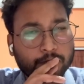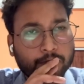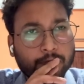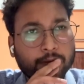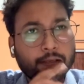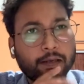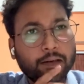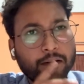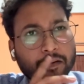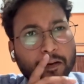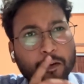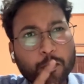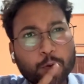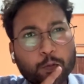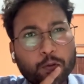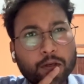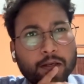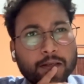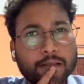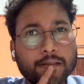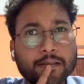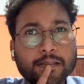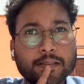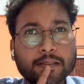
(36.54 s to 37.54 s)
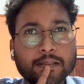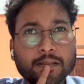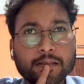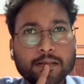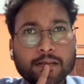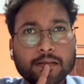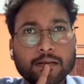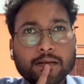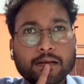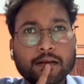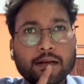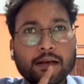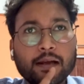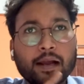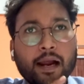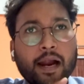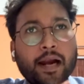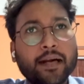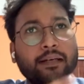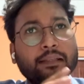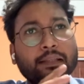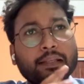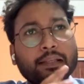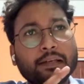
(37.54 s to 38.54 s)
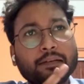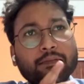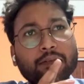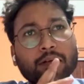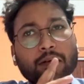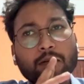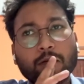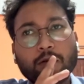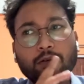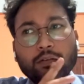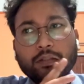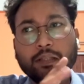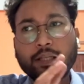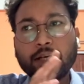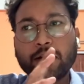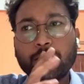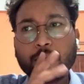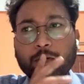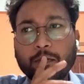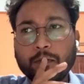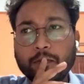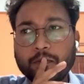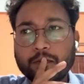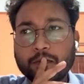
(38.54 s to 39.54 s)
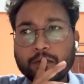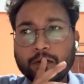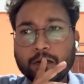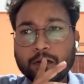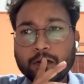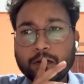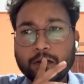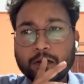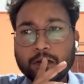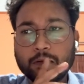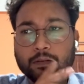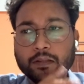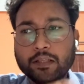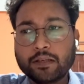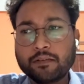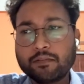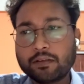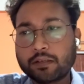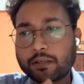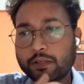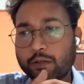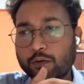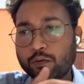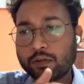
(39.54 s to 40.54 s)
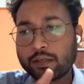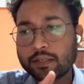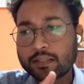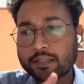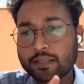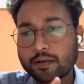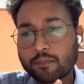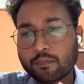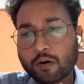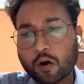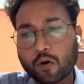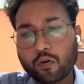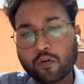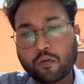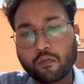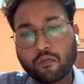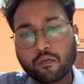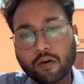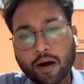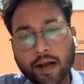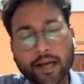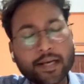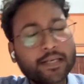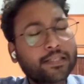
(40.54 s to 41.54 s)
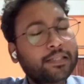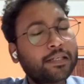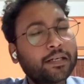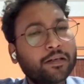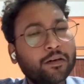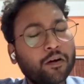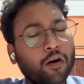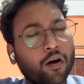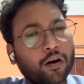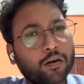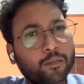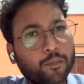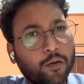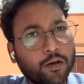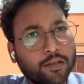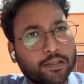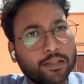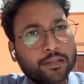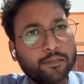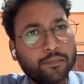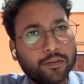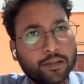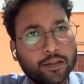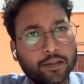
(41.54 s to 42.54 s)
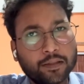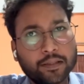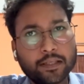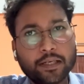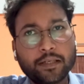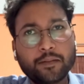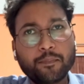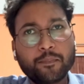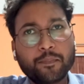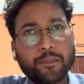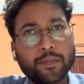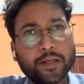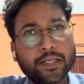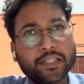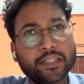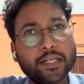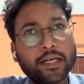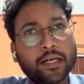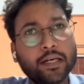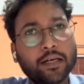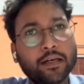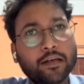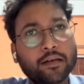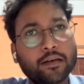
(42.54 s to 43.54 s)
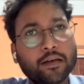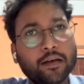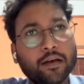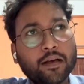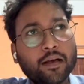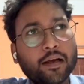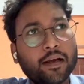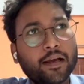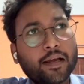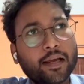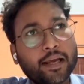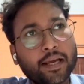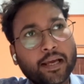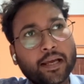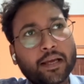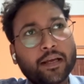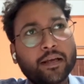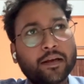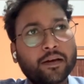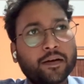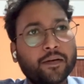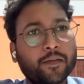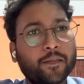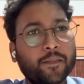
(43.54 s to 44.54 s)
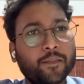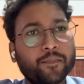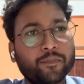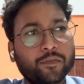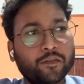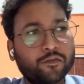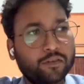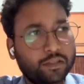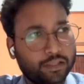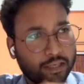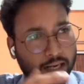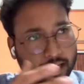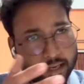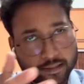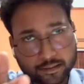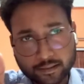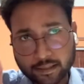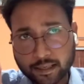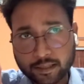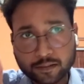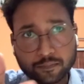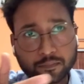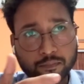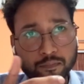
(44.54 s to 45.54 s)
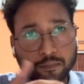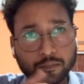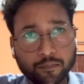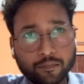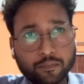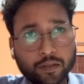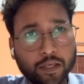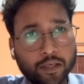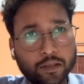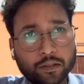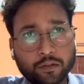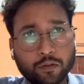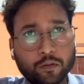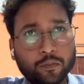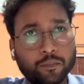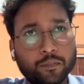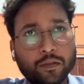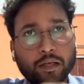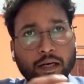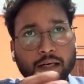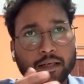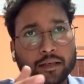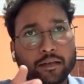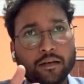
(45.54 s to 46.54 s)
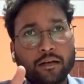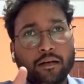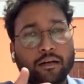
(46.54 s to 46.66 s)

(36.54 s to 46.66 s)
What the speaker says: and curious, and they were curious about why is it not possible that patient A, which has red blood group, red